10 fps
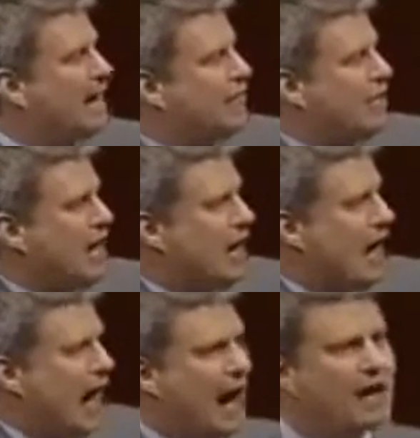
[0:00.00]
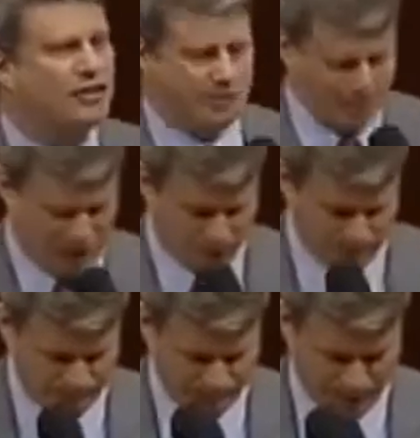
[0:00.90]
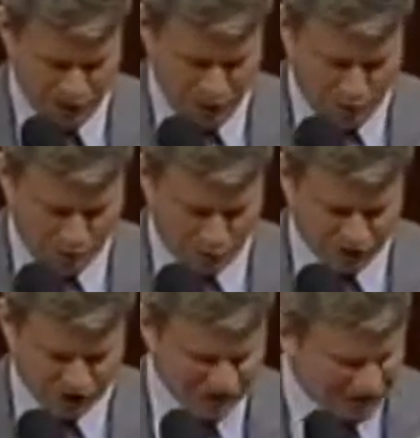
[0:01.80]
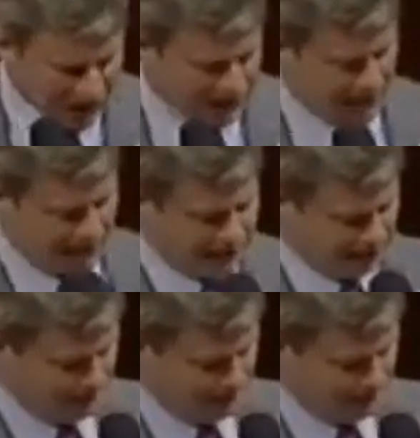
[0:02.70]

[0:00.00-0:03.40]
even ask about or study